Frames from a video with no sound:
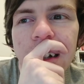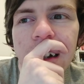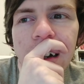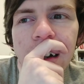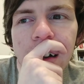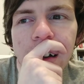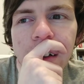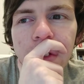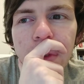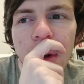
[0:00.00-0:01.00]
Uh,
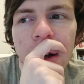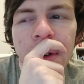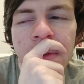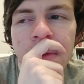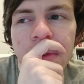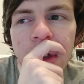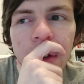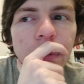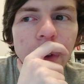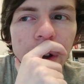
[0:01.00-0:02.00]
everyone
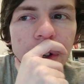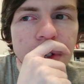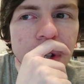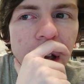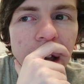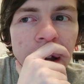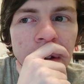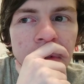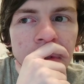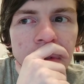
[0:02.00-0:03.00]
that follows
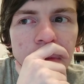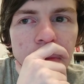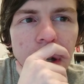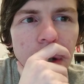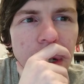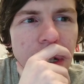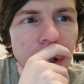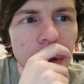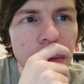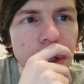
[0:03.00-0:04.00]
Dan, Pee Wee
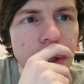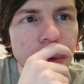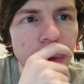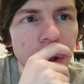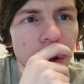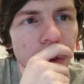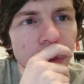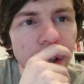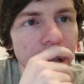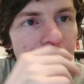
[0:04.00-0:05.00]
Toms, we're all
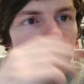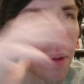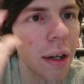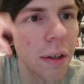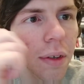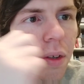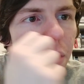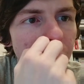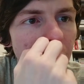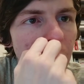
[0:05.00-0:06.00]
thinking about
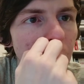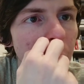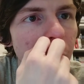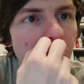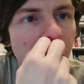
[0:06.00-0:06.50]
the family.